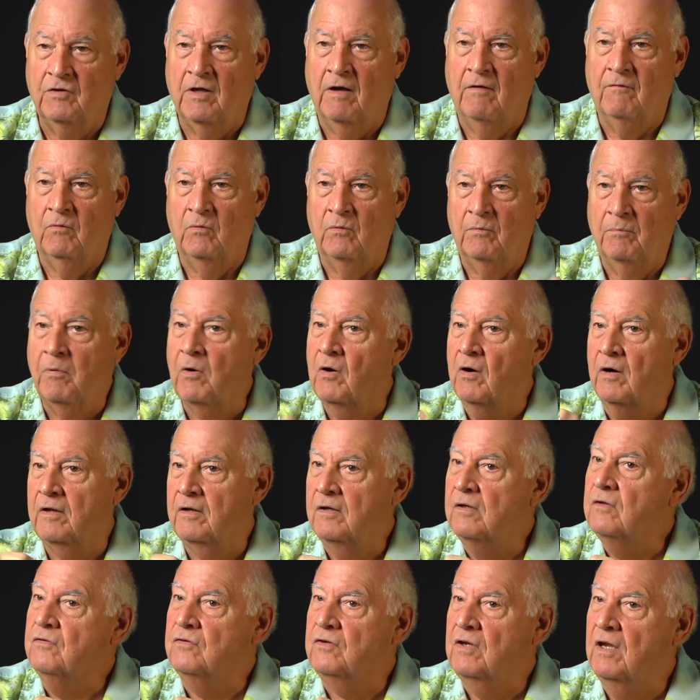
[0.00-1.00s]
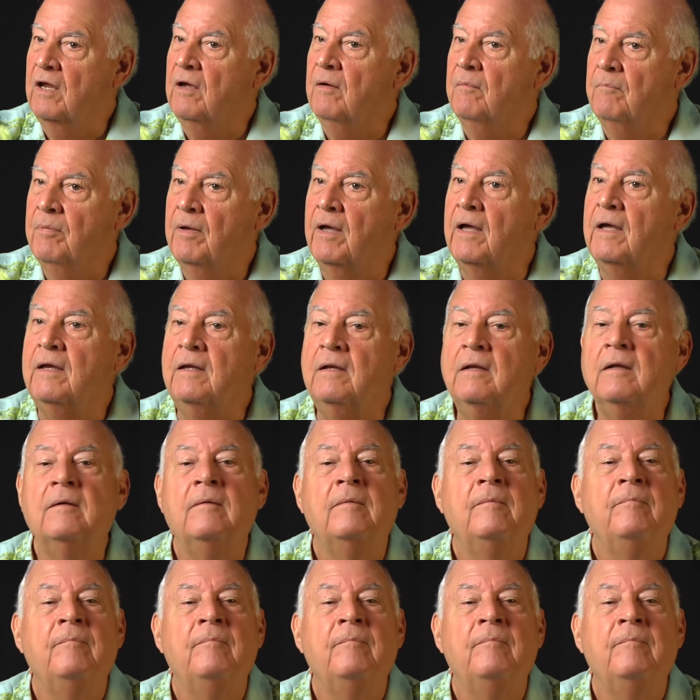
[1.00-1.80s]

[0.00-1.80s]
of them were part of his campaign.